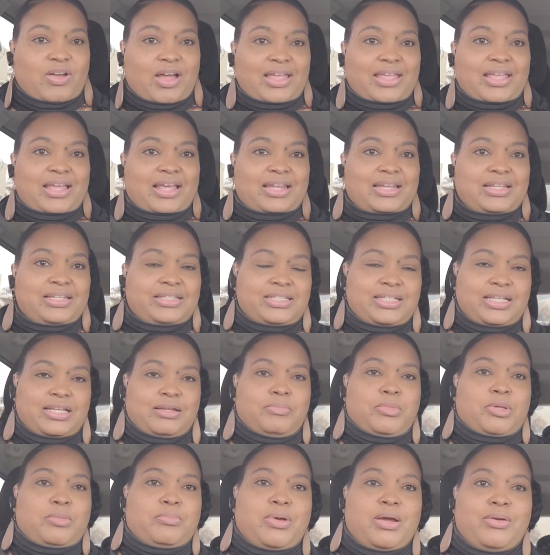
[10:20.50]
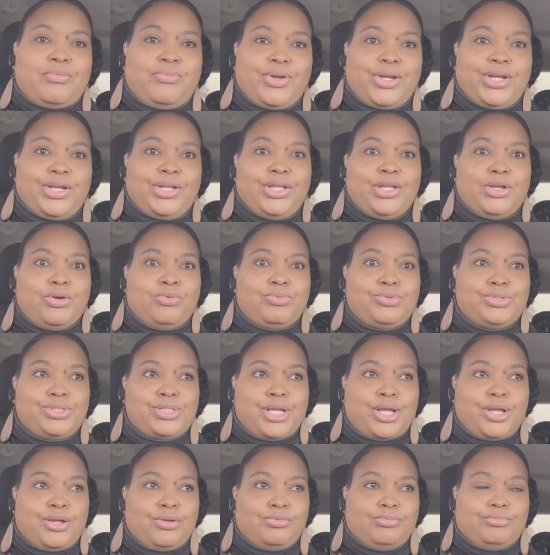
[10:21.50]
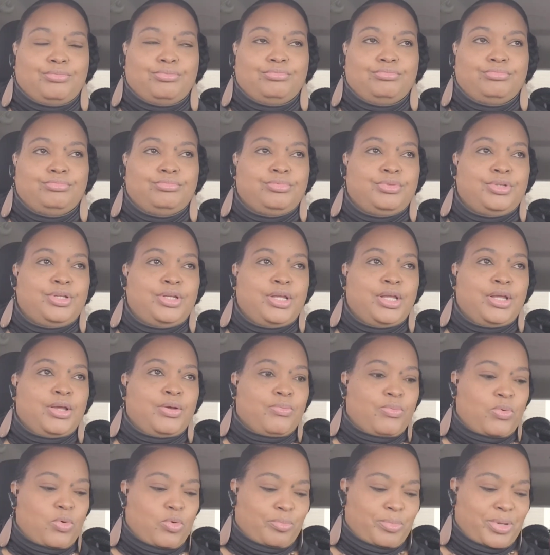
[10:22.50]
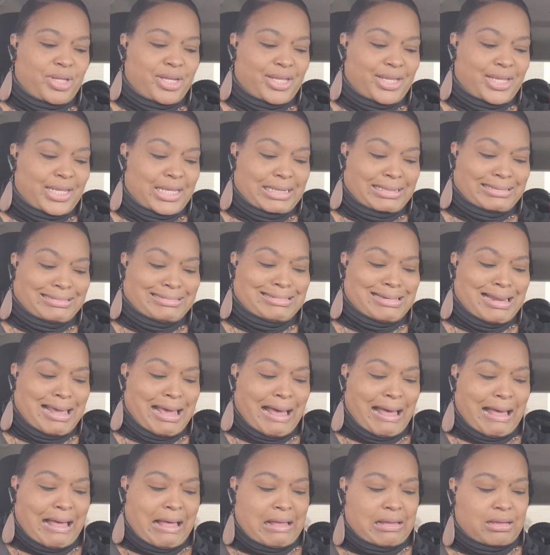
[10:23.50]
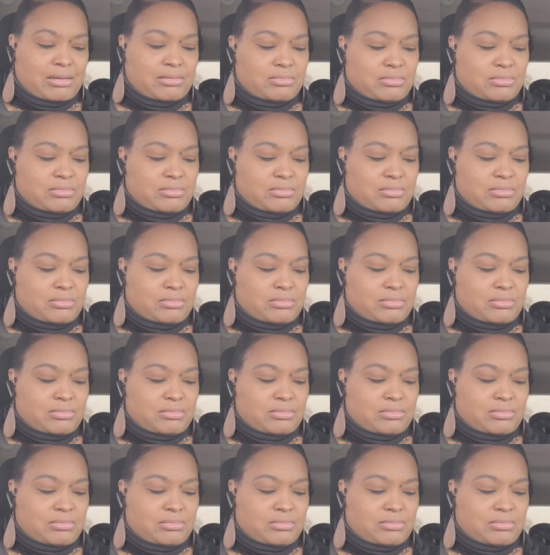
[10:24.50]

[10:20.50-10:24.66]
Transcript: Why y'all ain't tell me my radio was on? Want me to get dropped.